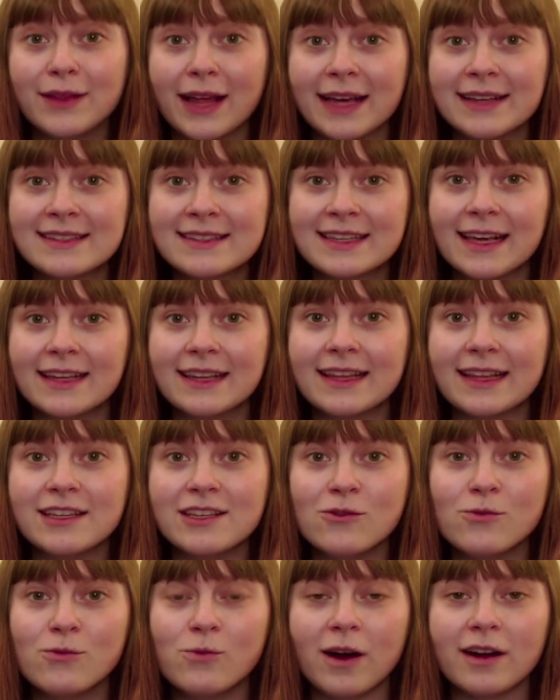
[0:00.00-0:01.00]
Let's say that
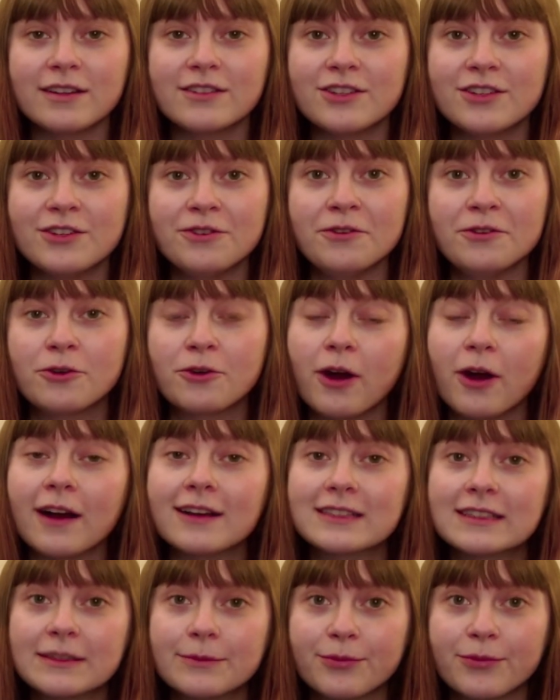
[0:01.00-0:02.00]
you want to
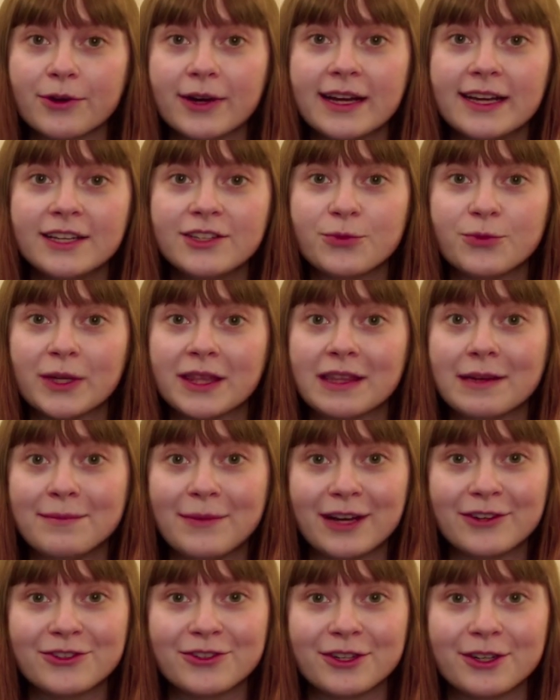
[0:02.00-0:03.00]
cross the bridge with the
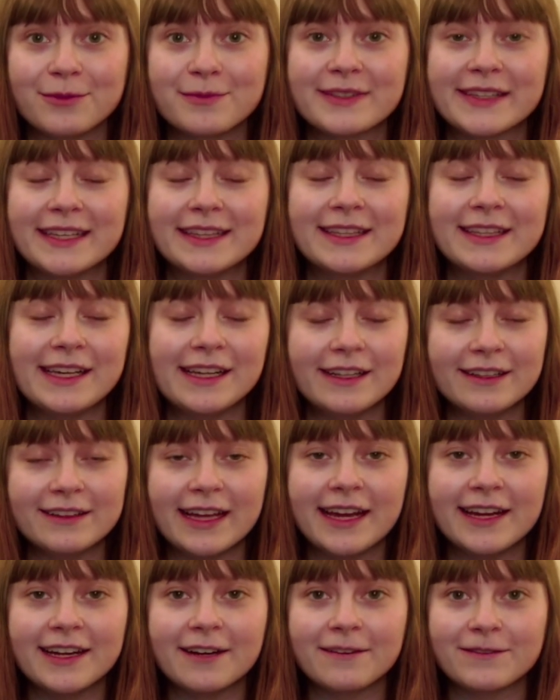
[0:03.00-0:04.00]
mushrooms in the
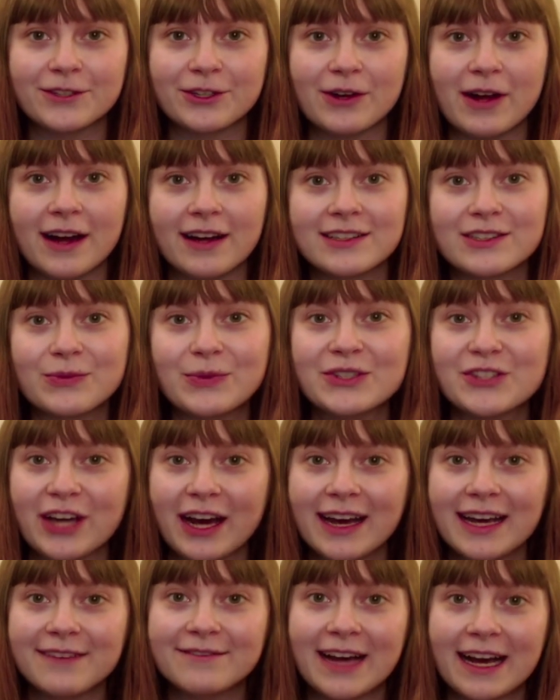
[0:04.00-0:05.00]
Glade of Trust, which
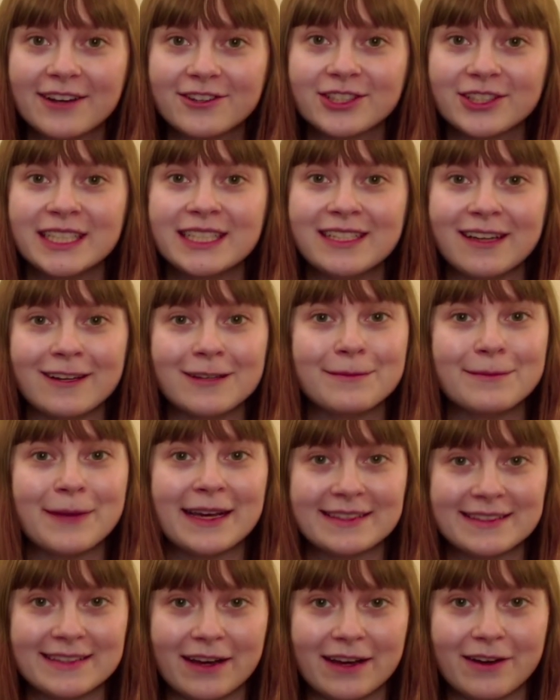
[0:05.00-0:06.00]
I have actually done
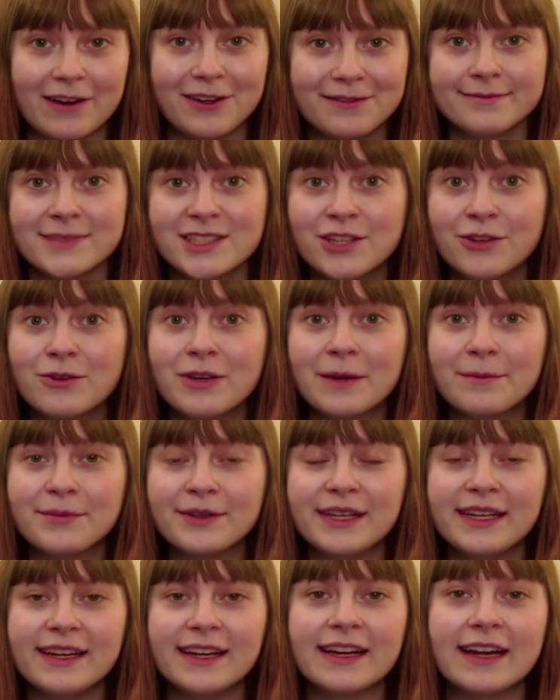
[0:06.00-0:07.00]
myself. To
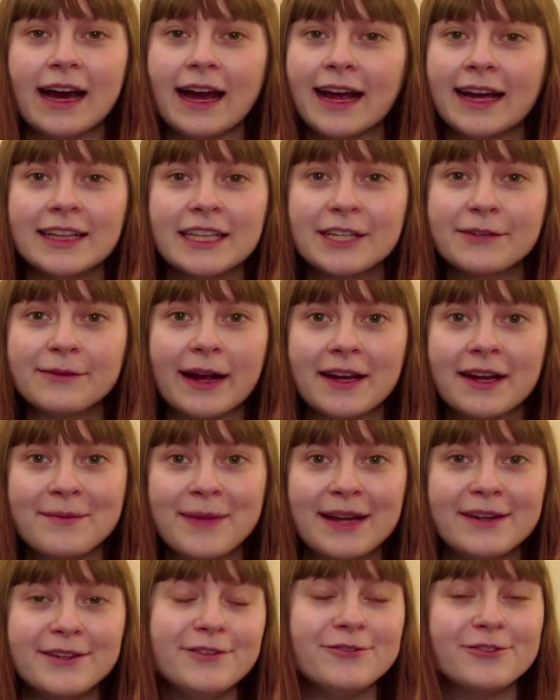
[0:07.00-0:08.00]
complete it, I highly
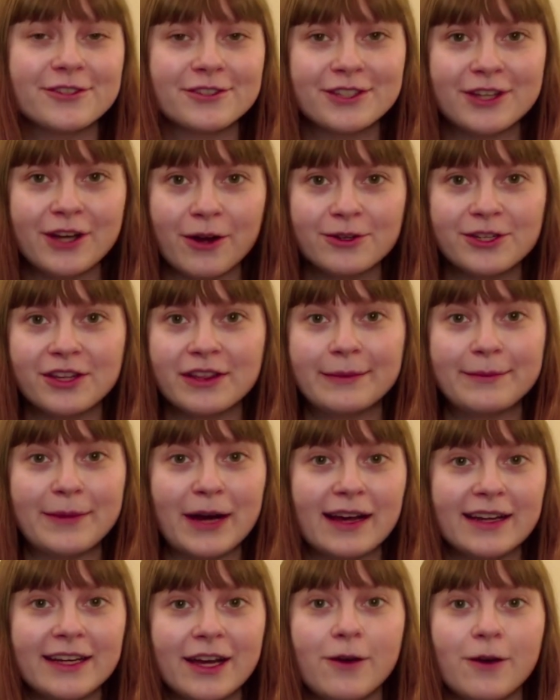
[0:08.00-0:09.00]
recommend you just go to the
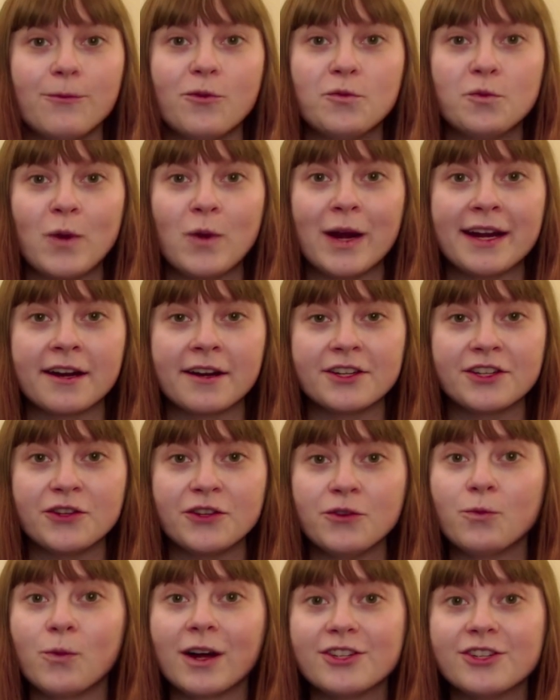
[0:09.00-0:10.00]
biome where
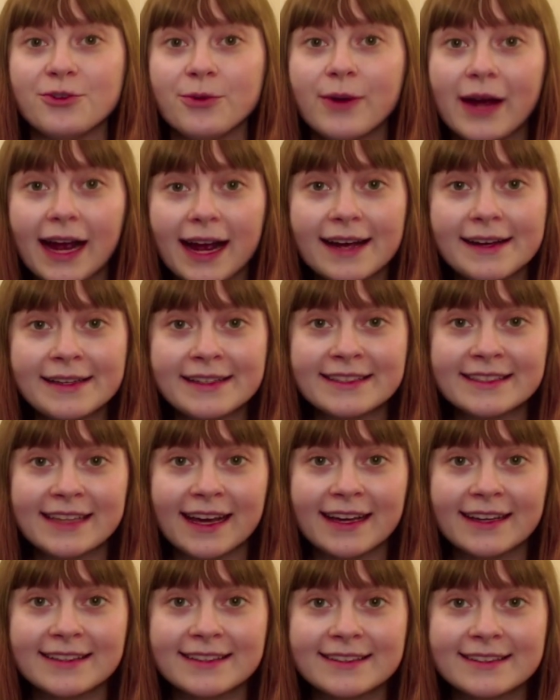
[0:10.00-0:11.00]
you want to
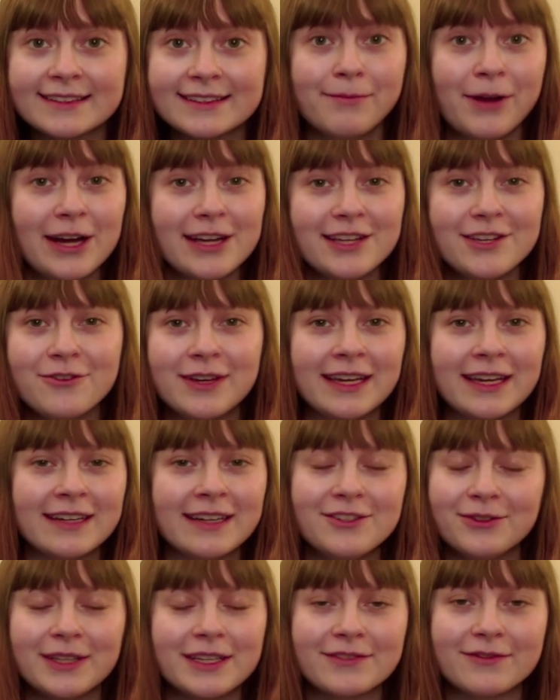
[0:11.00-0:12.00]
access, but you can
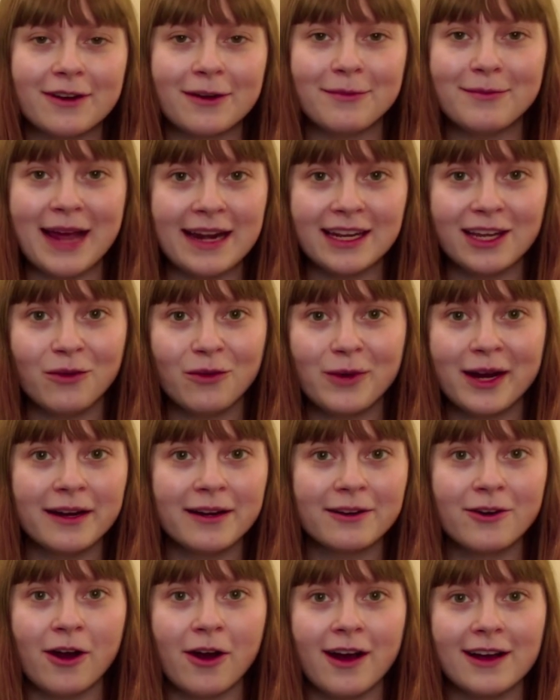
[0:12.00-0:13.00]
do this from
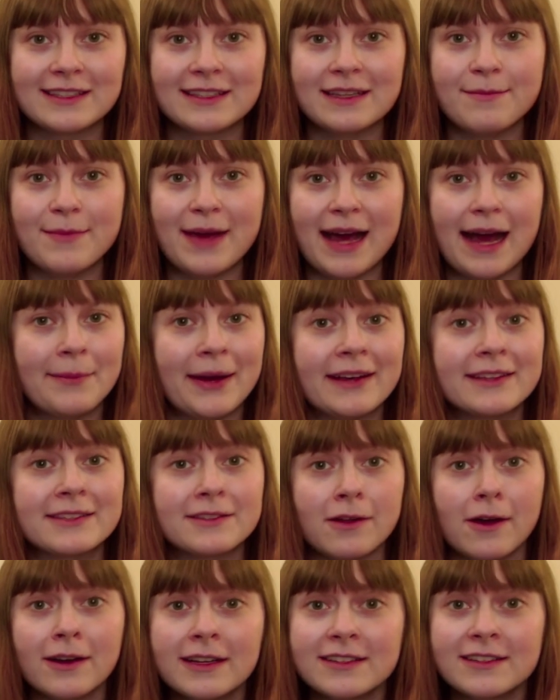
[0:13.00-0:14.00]
anywhere across the map
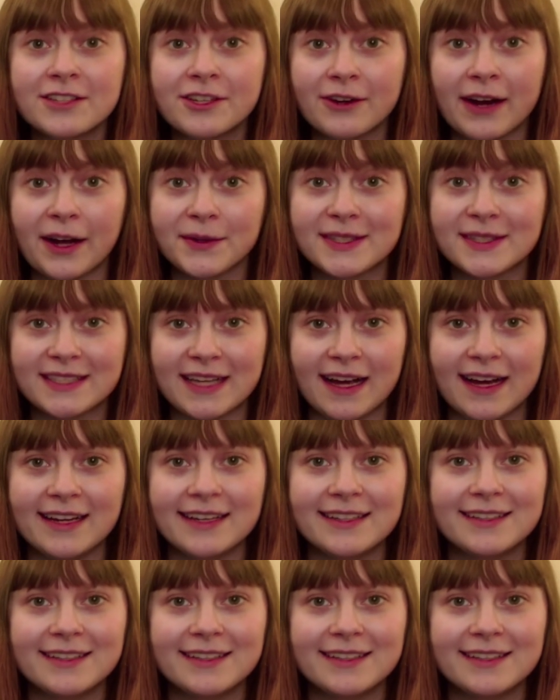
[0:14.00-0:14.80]
as long as you're outside.